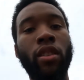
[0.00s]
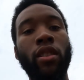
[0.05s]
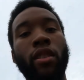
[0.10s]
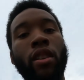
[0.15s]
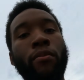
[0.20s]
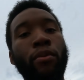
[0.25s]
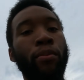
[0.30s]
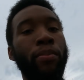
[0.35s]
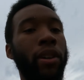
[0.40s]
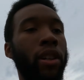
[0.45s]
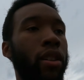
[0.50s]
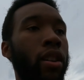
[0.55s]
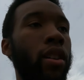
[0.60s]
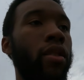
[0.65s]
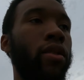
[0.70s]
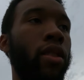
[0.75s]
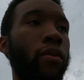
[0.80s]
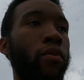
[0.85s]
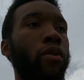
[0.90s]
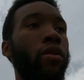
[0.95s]
need a couple
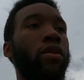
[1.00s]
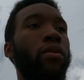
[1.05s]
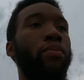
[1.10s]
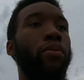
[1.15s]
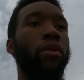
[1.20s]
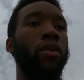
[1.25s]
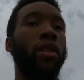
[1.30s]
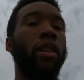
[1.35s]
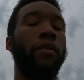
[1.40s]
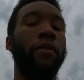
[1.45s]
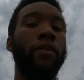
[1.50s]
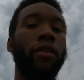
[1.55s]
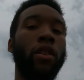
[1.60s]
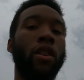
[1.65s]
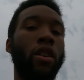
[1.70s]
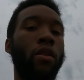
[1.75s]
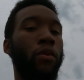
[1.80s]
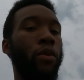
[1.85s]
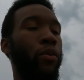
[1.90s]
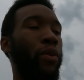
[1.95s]
pigtails that we're gonna pull off of the
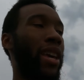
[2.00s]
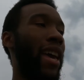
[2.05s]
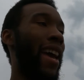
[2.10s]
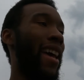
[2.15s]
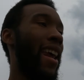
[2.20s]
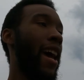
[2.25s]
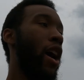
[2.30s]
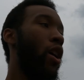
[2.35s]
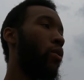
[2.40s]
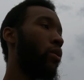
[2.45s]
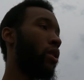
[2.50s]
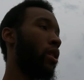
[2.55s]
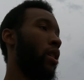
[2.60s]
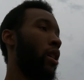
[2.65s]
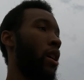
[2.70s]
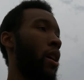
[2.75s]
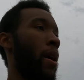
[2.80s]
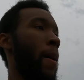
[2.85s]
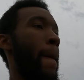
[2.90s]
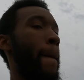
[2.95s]
car when we head out.
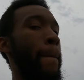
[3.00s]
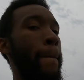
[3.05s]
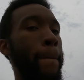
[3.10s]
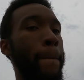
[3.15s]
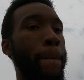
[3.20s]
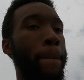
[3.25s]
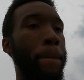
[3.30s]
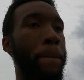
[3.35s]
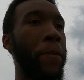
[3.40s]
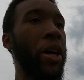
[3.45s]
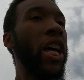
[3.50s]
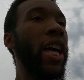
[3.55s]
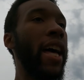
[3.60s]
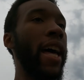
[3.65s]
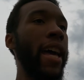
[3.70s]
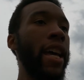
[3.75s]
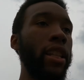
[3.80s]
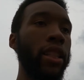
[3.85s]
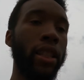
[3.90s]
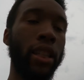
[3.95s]

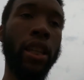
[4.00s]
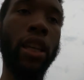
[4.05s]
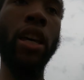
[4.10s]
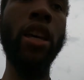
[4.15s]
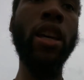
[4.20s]
But